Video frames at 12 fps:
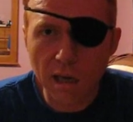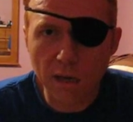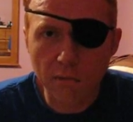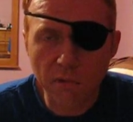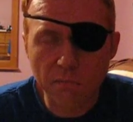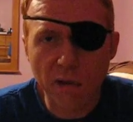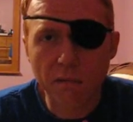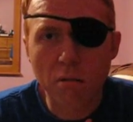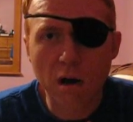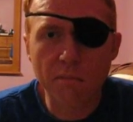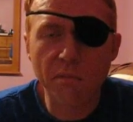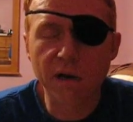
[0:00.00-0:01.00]
in with my
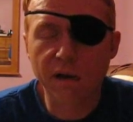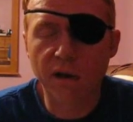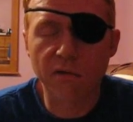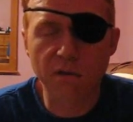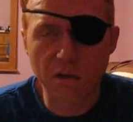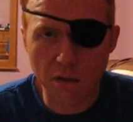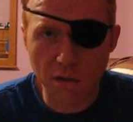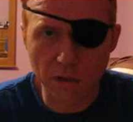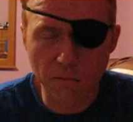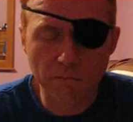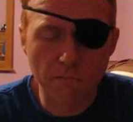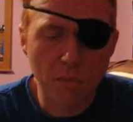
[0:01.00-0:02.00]
primary care
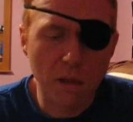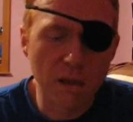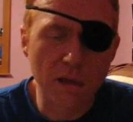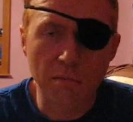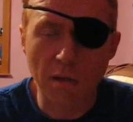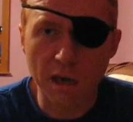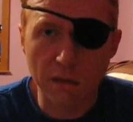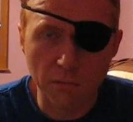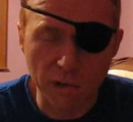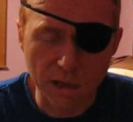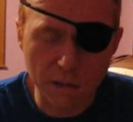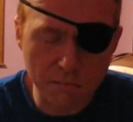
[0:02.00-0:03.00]
physician this past
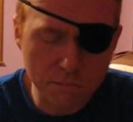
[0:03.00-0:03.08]
week.